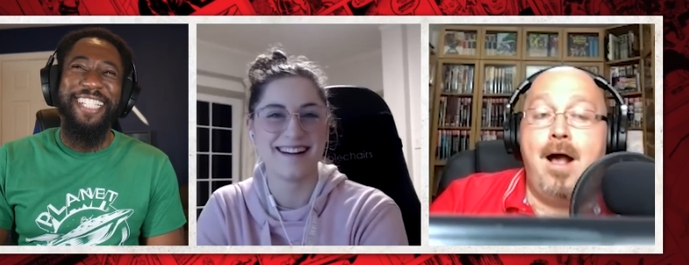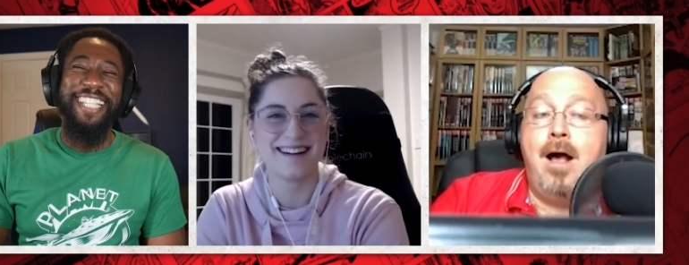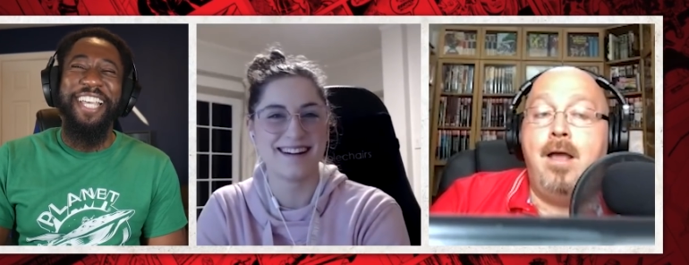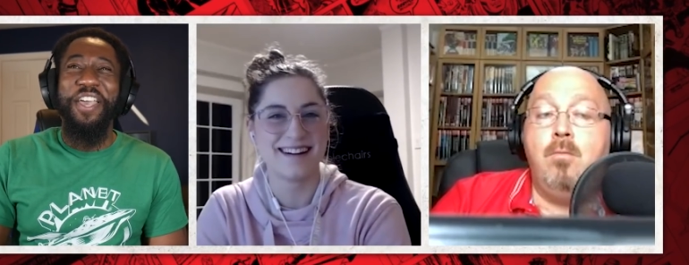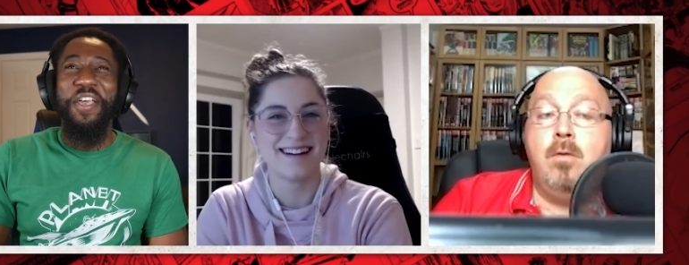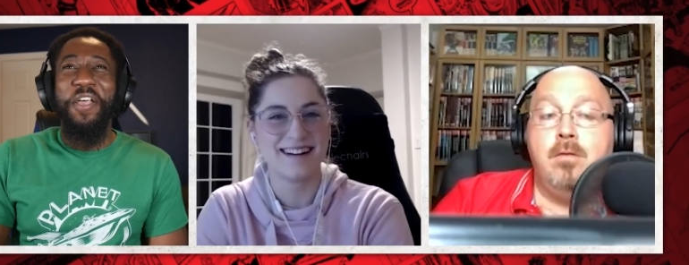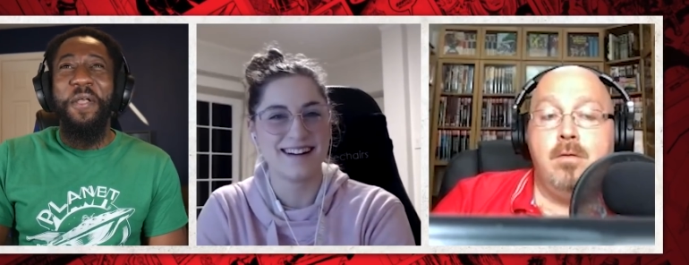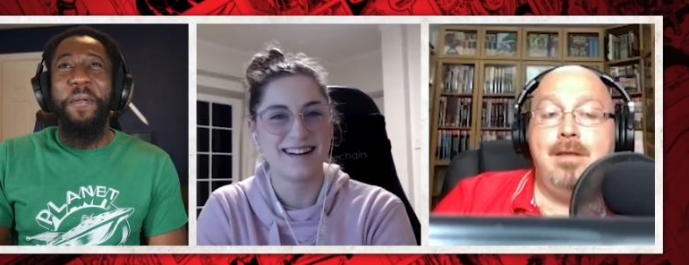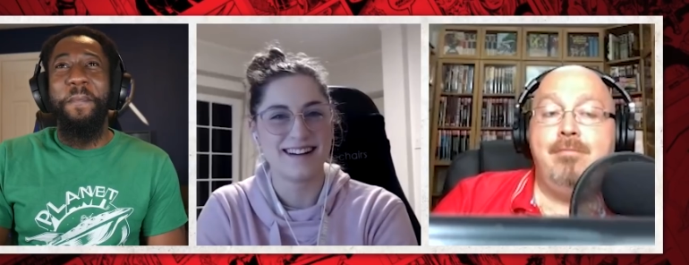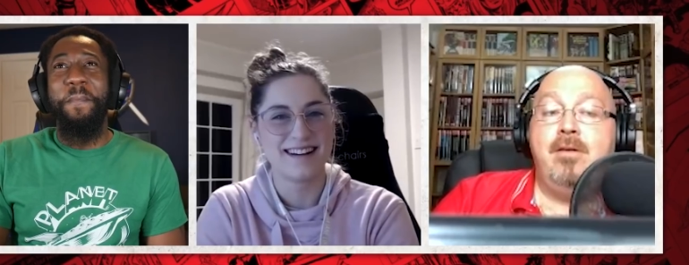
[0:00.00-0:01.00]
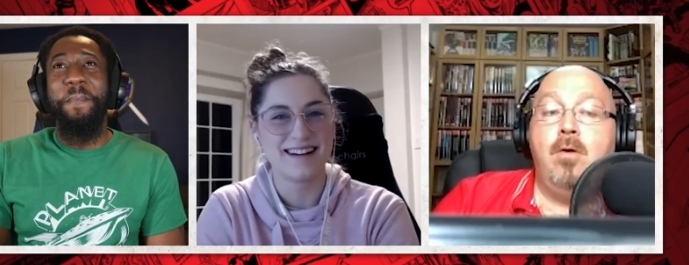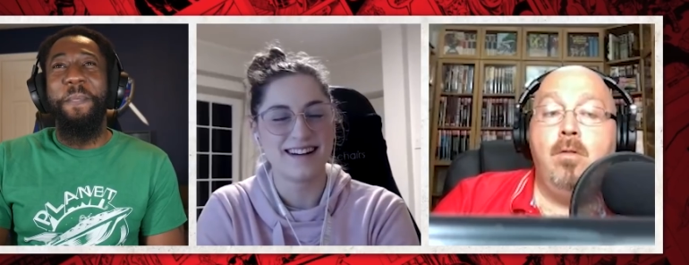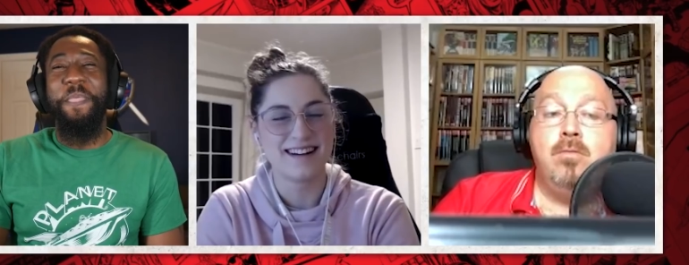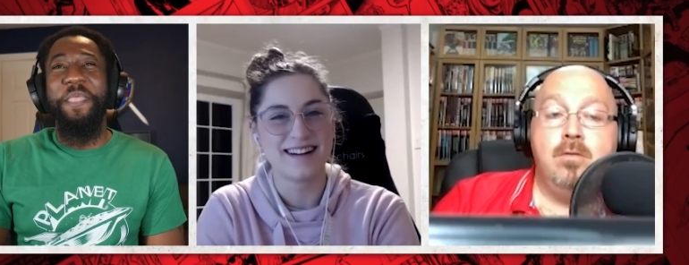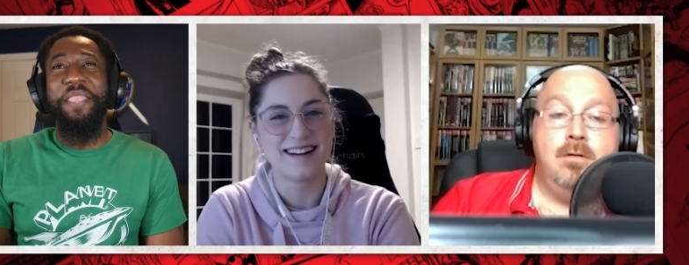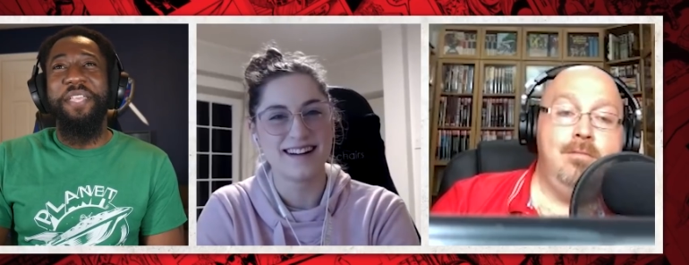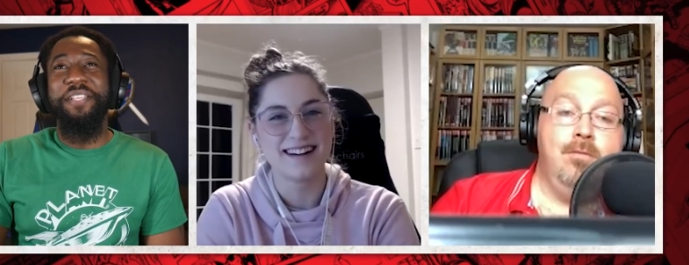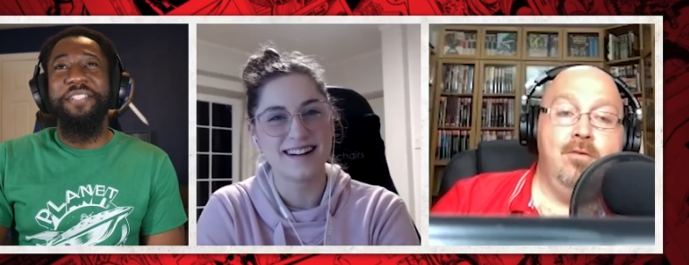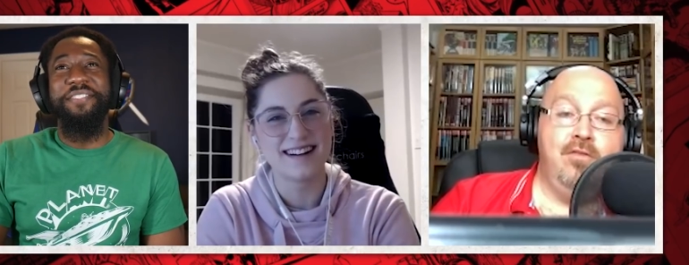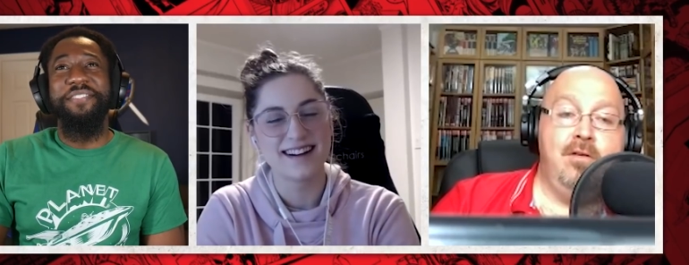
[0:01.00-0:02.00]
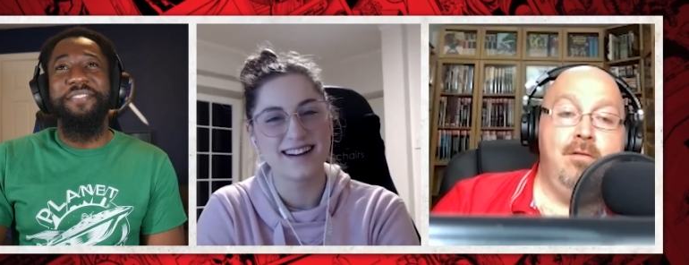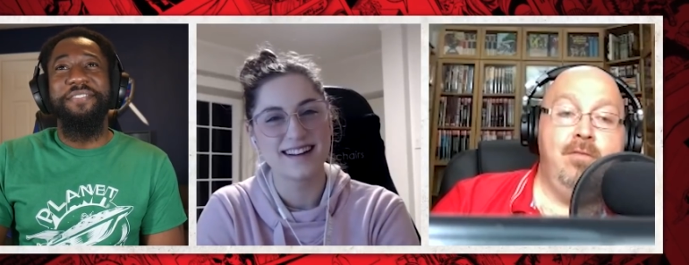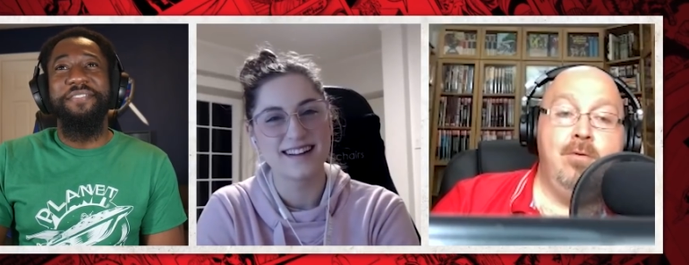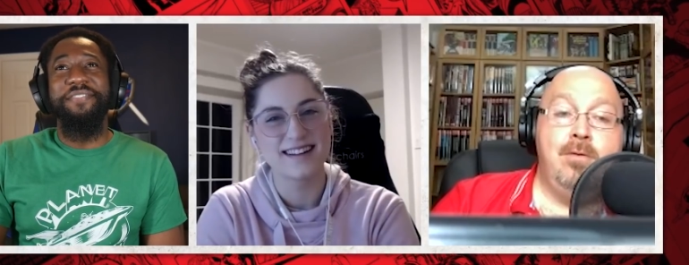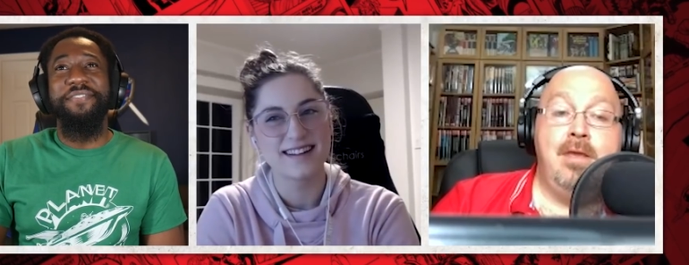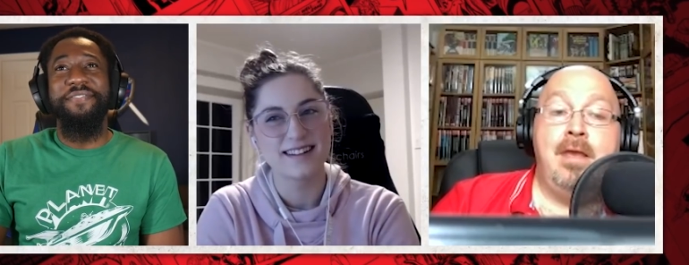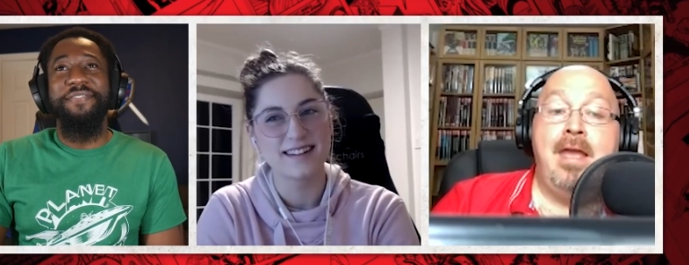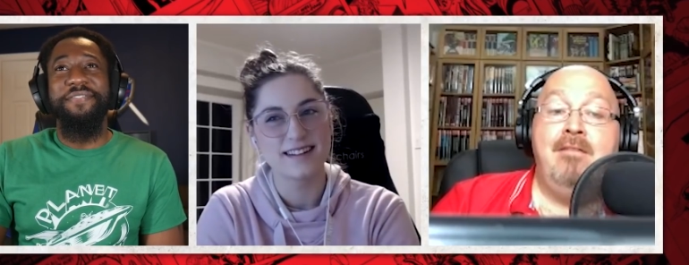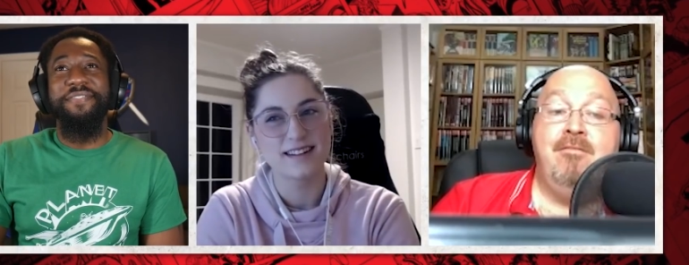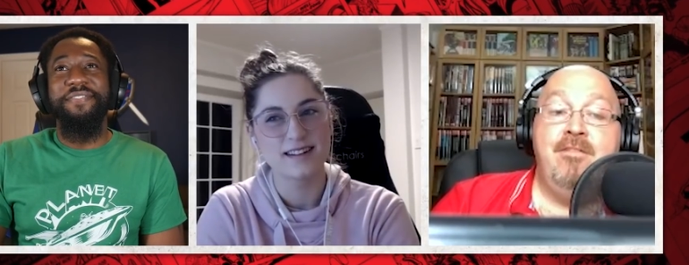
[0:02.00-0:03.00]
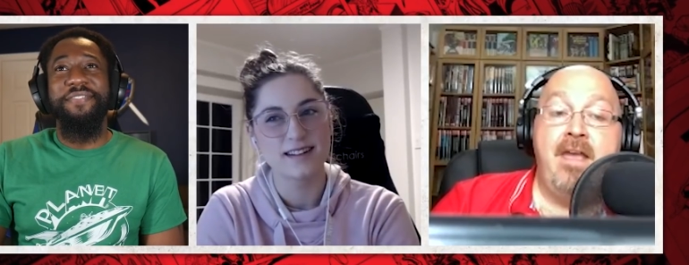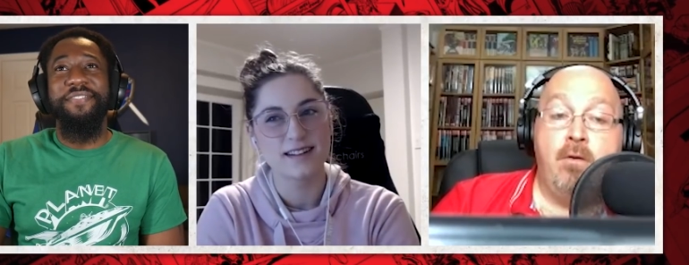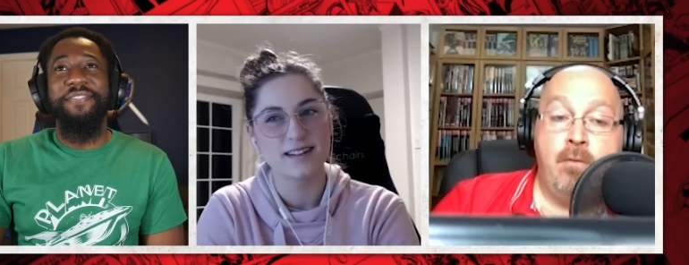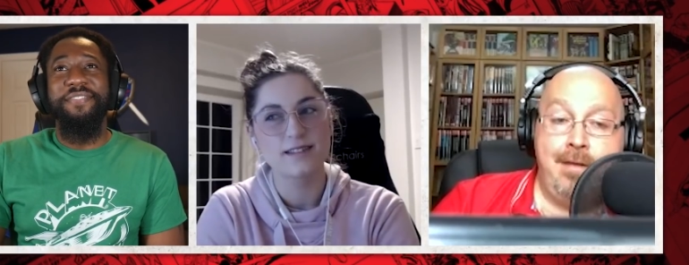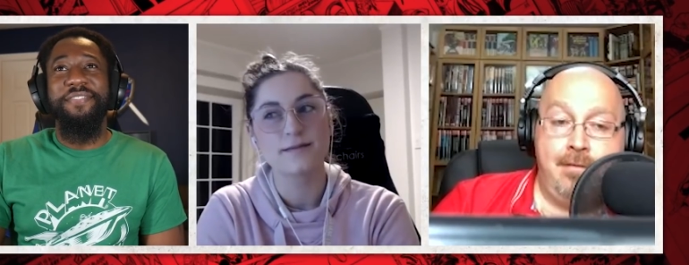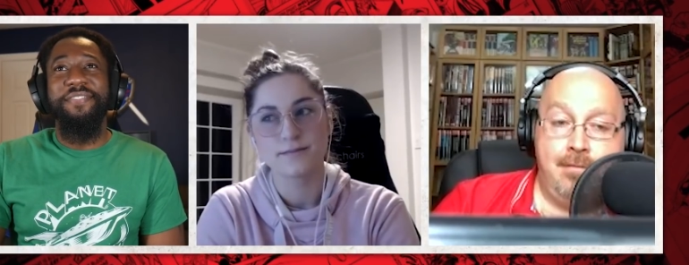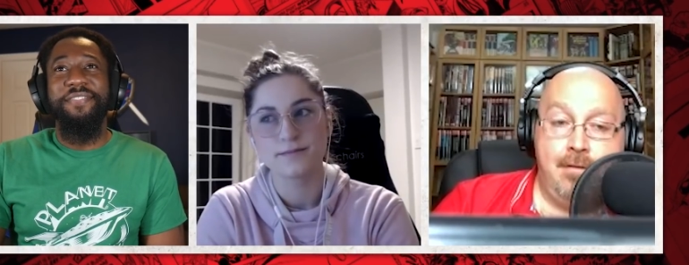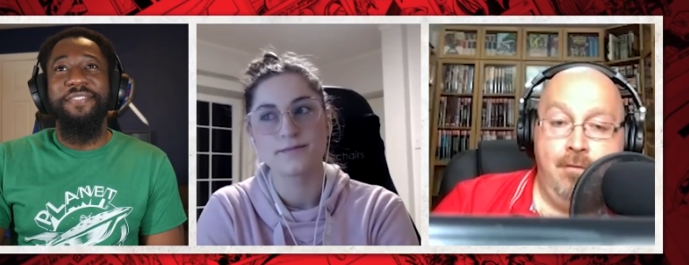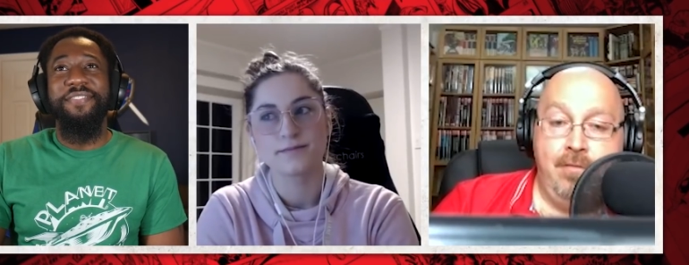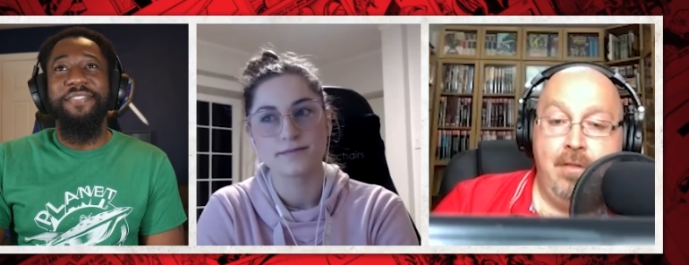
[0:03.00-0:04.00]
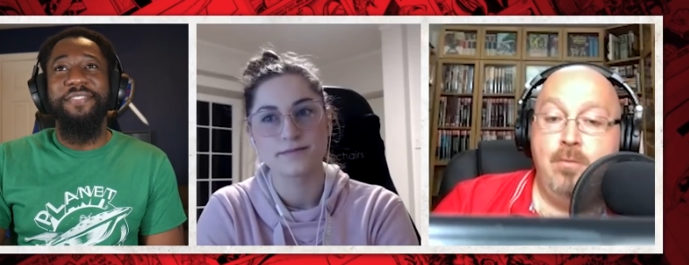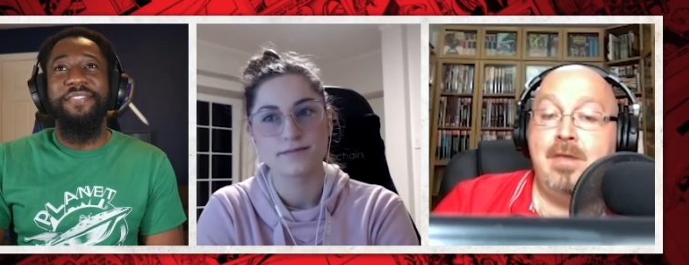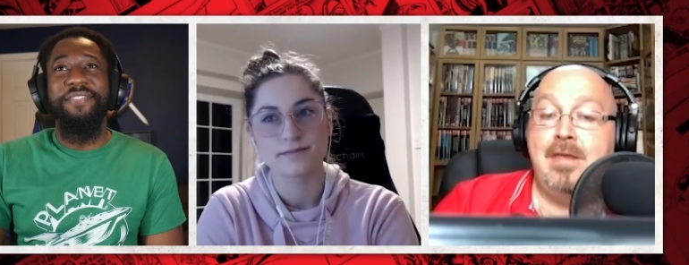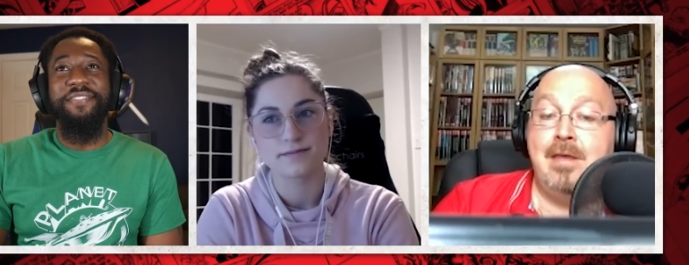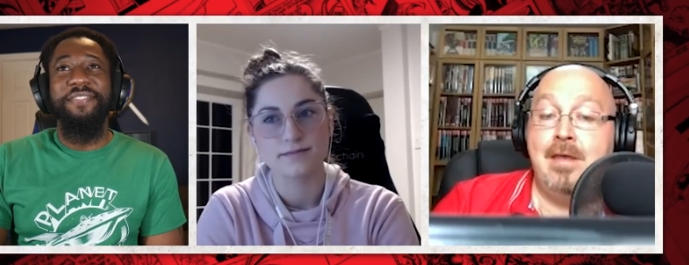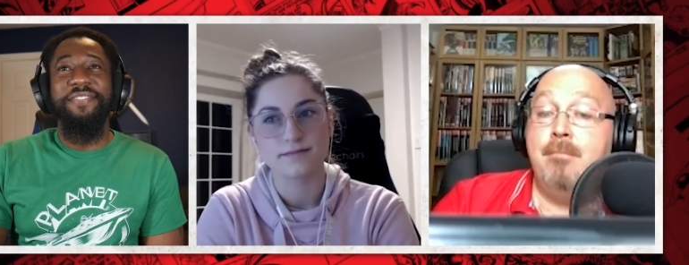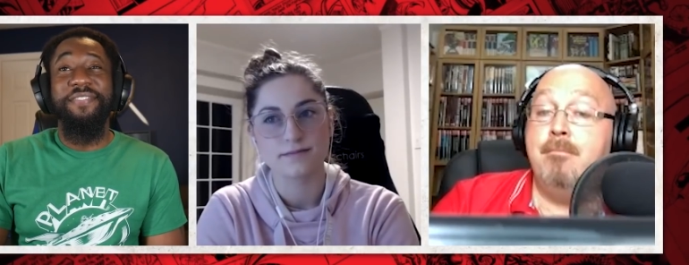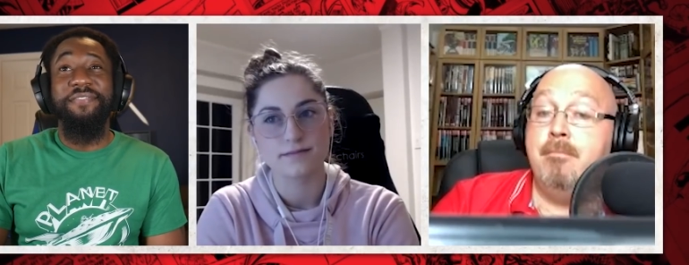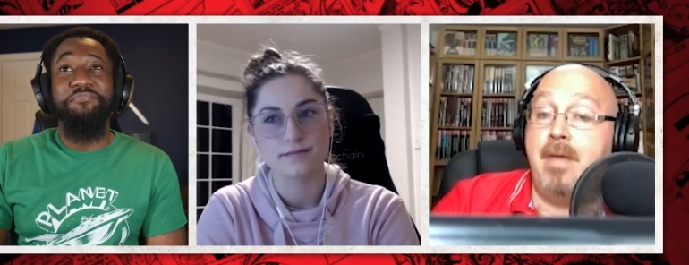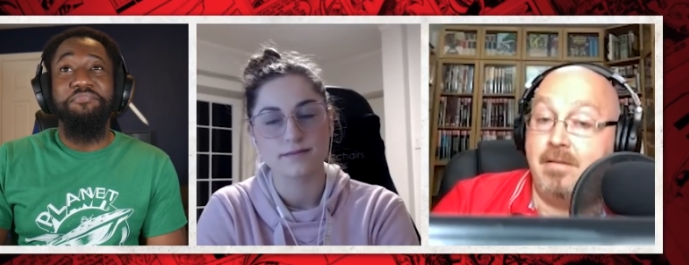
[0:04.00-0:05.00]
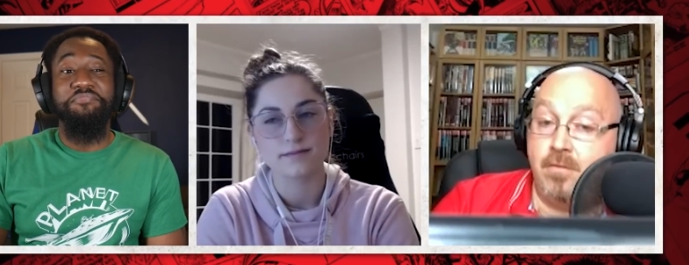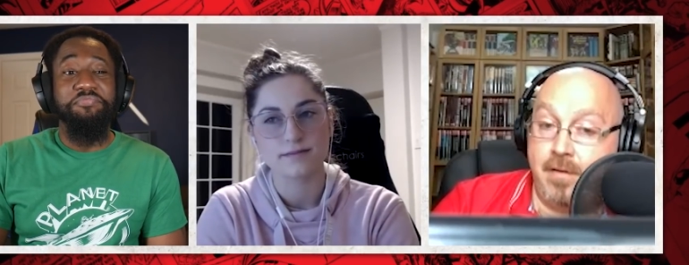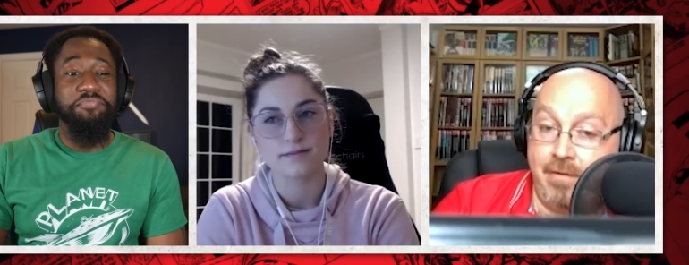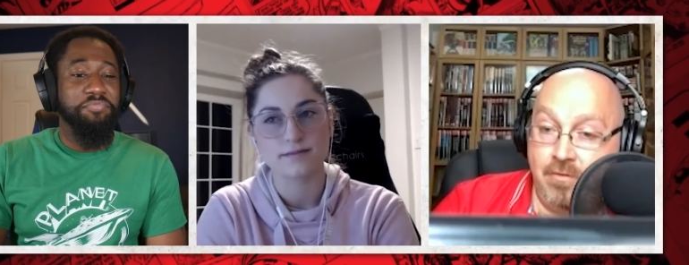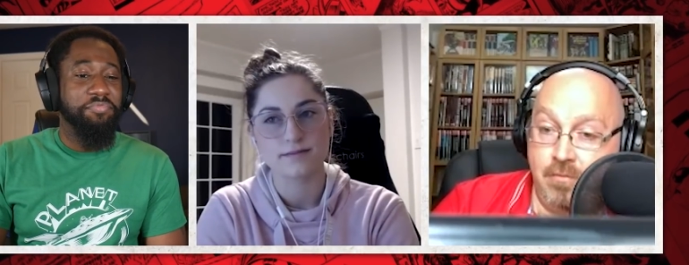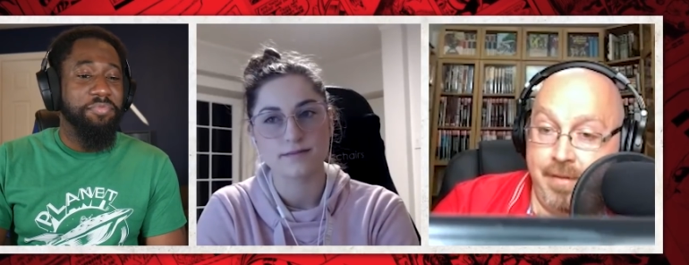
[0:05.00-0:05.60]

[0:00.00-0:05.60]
Speaker 1: I wonder if an alternate version of Loki, a variant of Loki, may turn out to